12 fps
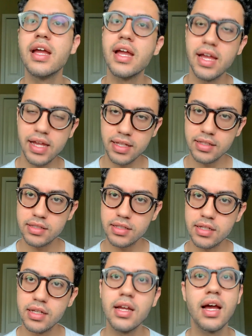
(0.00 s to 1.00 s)
And,
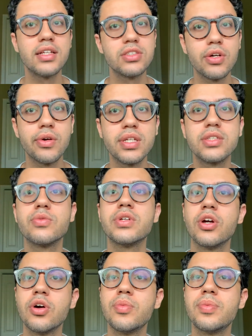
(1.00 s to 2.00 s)
as always, we
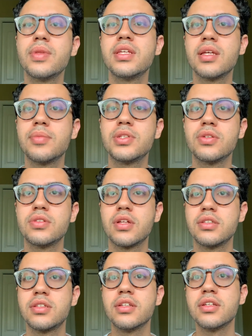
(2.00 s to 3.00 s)
hope this episode
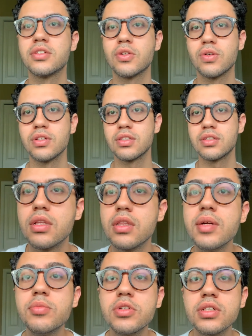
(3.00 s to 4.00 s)
starts a discourse.
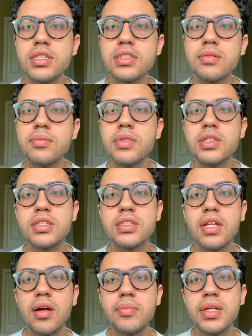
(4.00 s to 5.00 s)
Liberalism does
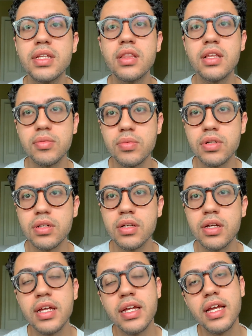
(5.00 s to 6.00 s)
not mean liberal
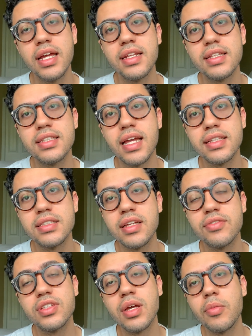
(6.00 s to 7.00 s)
in the sense of
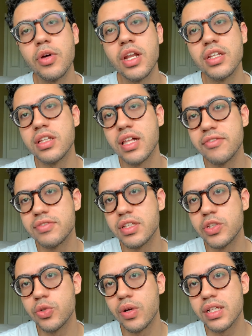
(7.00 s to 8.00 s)
someone on the left in
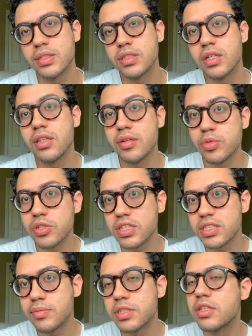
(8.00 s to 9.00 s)
the US.
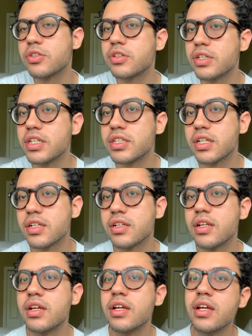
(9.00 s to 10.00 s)
Liberalism is a tradition
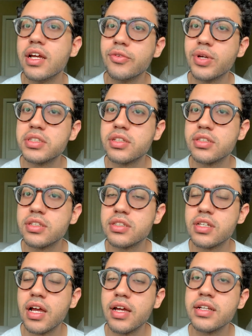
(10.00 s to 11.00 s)
in Western
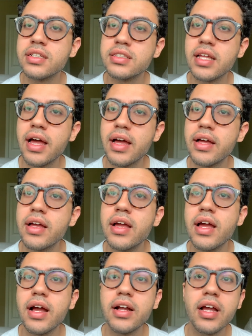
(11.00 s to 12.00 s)
societies that
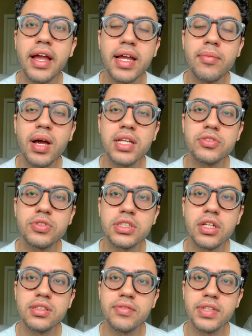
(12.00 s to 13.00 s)
came as a
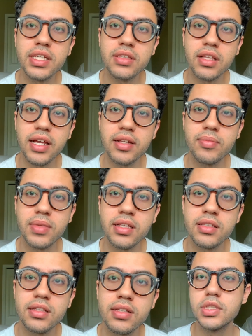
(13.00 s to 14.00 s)
result of the Enlightenment.
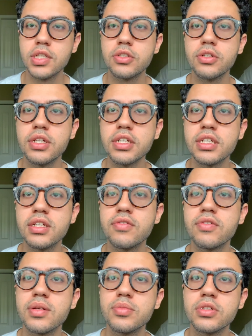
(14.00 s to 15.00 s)
The tradition of
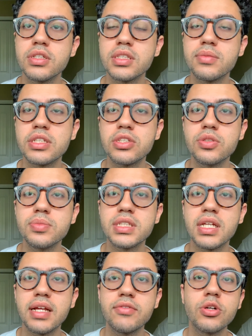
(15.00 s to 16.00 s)
liberalism assumes
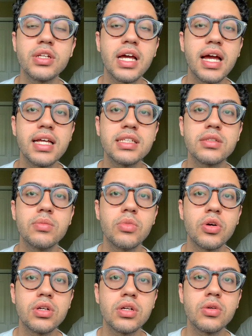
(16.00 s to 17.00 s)
that everyone has
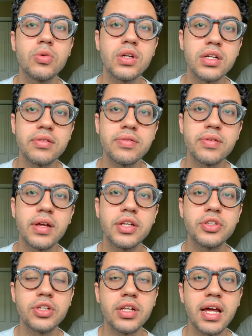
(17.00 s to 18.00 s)
moral worth and
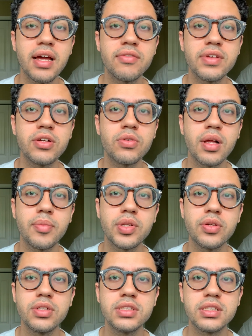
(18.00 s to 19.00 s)
should have equal
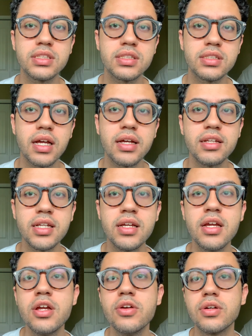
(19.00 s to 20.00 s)
opportunities in society,
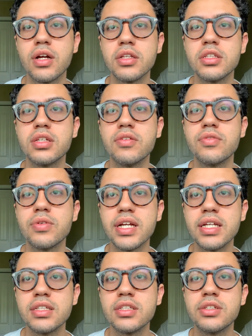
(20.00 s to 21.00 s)
regardless of
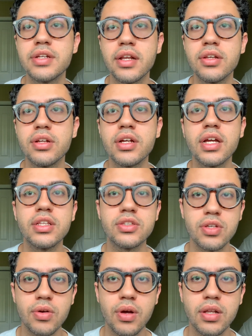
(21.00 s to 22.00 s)
race, gender, and
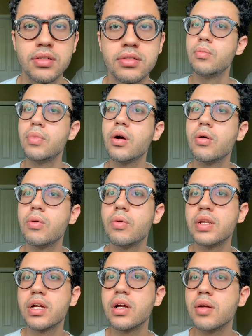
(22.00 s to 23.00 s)
so on. But
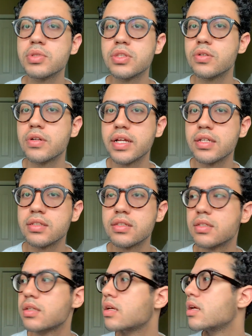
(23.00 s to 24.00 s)
when it comes to race,
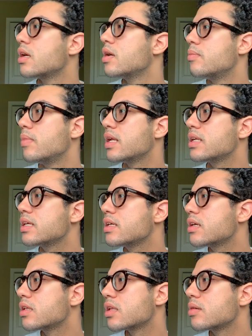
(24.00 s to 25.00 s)

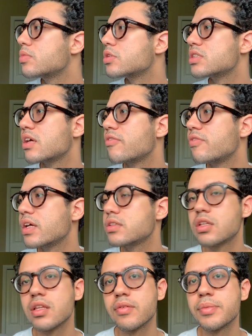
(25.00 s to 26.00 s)
many liberals have failed
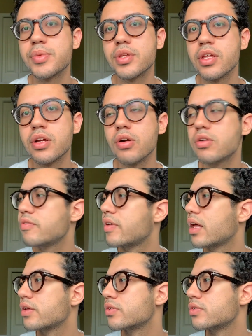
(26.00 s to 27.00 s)
to live up to their own
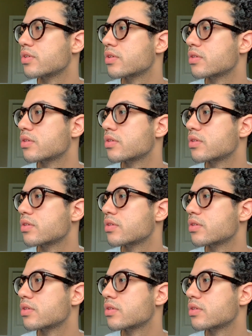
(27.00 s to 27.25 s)
values.